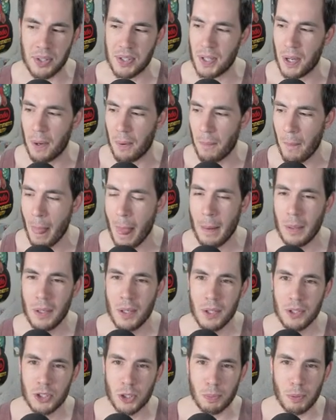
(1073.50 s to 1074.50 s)
So
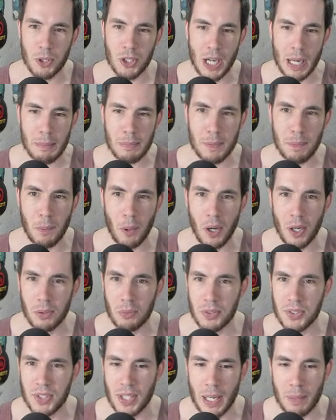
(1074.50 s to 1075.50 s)
Super James Bond
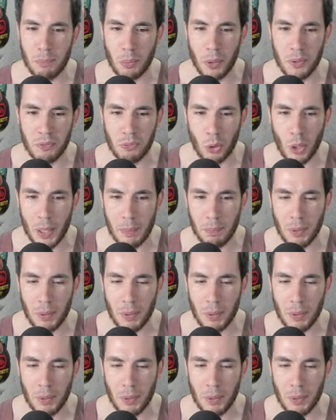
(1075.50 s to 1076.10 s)
was a 9.48